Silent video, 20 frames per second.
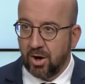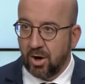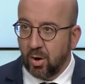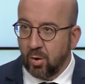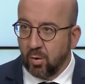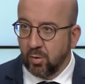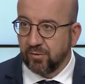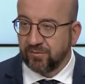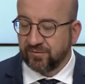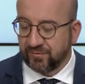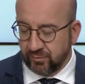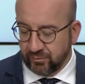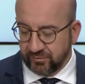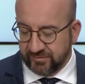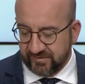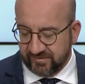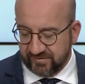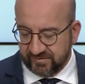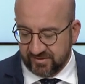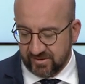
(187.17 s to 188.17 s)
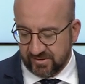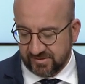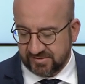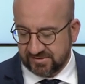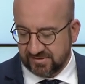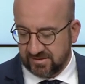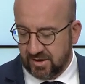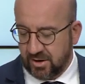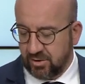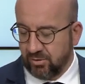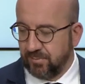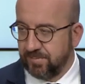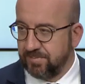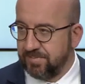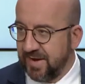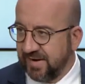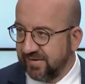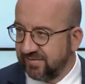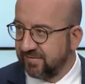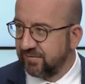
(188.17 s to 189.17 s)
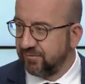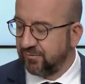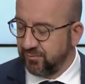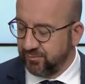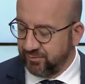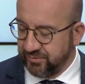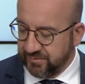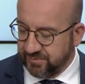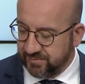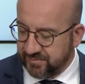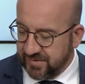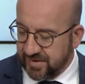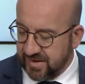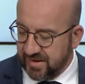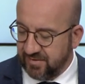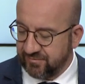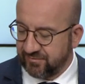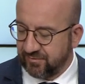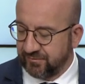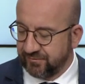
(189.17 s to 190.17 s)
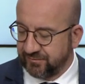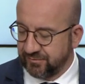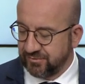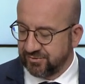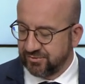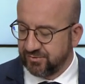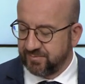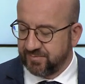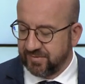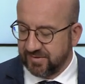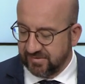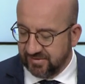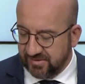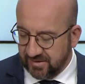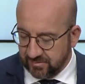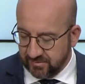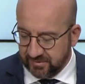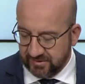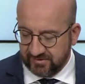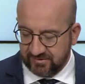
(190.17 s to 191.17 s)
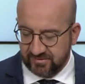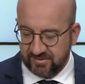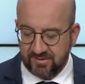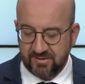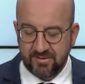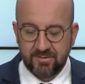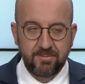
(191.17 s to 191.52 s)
also discuss how best to prepare for future pandemic,